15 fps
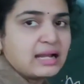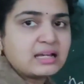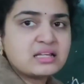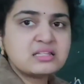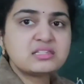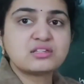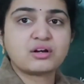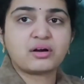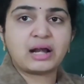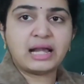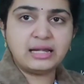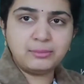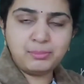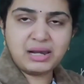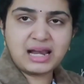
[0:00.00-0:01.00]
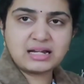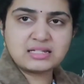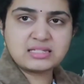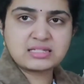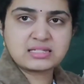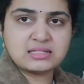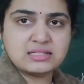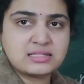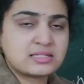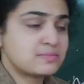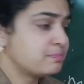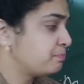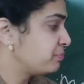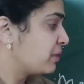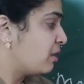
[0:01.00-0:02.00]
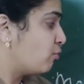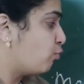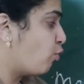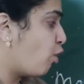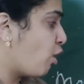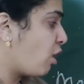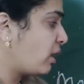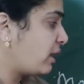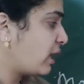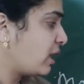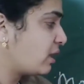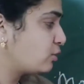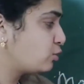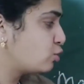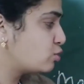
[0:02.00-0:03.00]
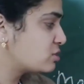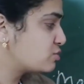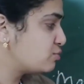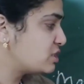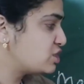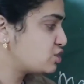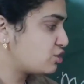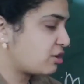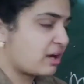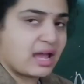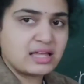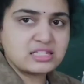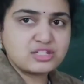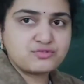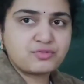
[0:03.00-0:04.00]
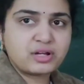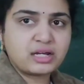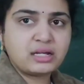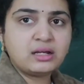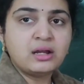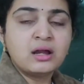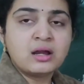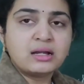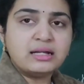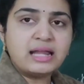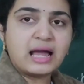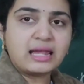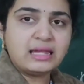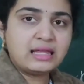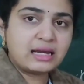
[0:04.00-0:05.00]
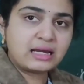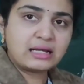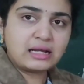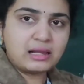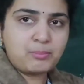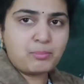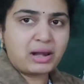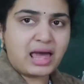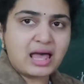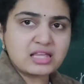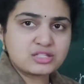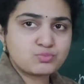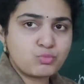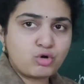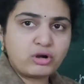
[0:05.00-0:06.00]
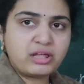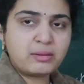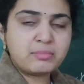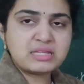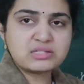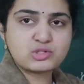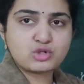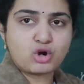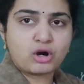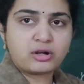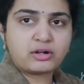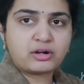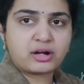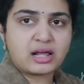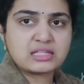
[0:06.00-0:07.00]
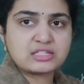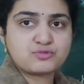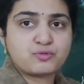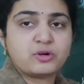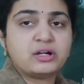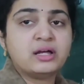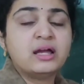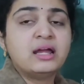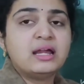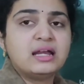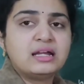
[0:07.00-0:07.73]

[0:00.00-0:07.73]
That is red blood cells. What are those which transferring? Directly Plasmodium is not transferred.